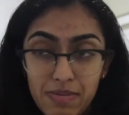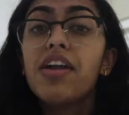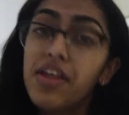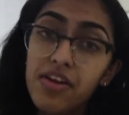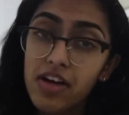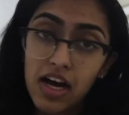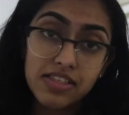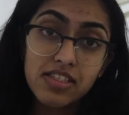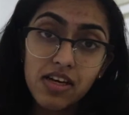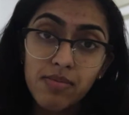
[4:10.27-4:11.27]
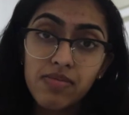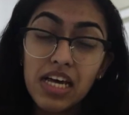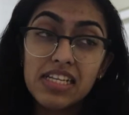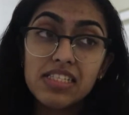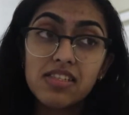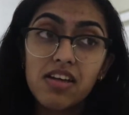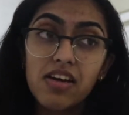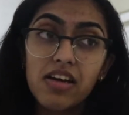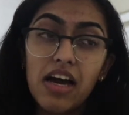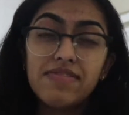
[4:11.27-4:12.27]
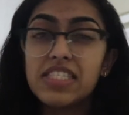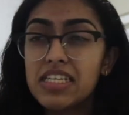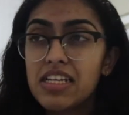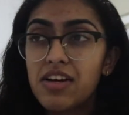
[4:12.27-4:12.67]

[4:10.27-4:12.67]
Another custom that's I've seen